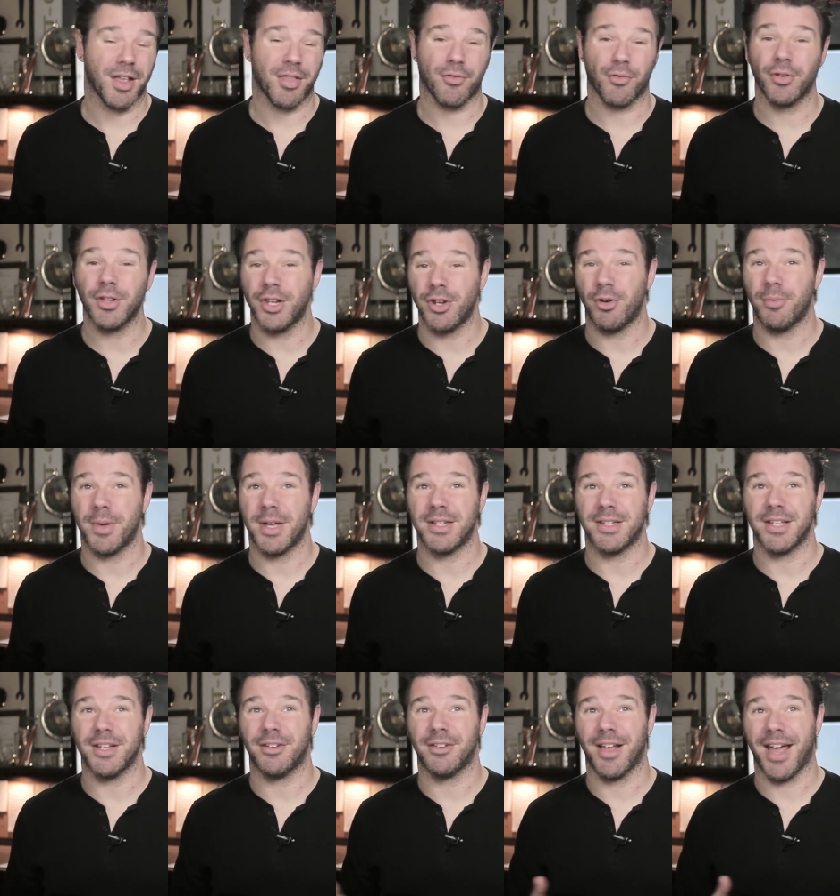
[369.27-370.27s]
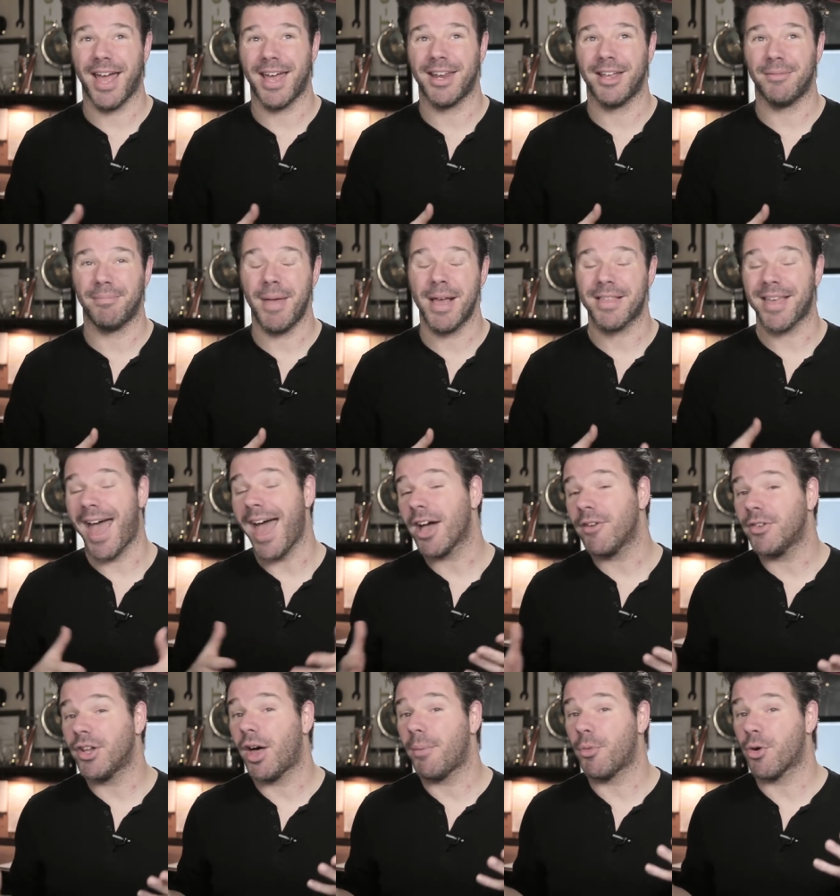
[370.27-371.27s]
It's really no big deal, and it makes a heck
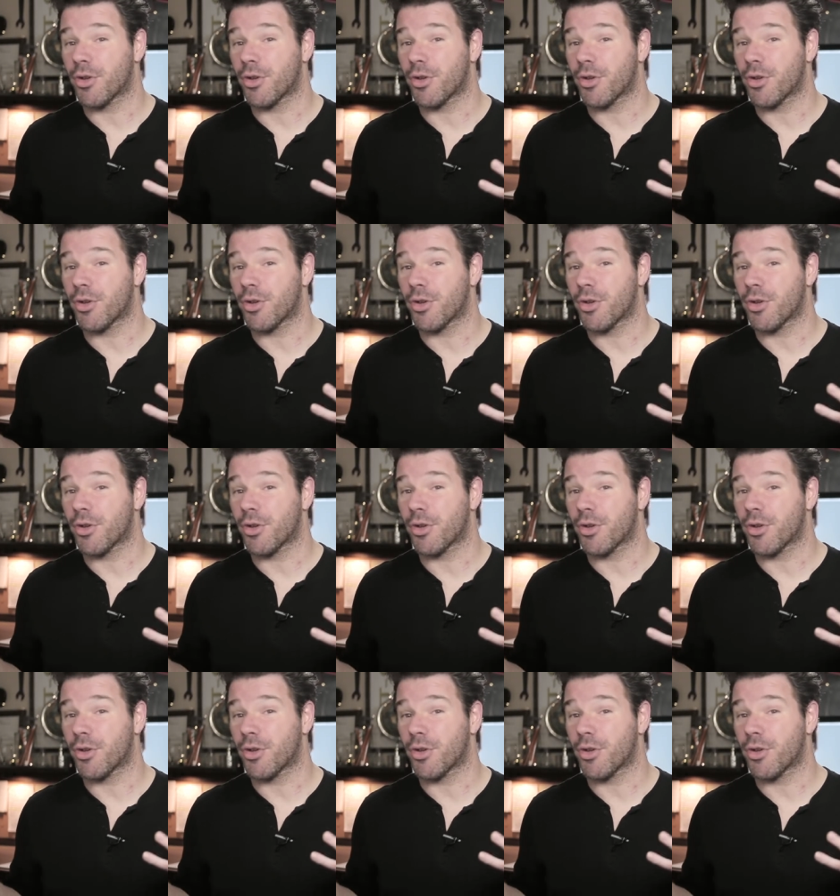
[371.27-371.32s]
of a lot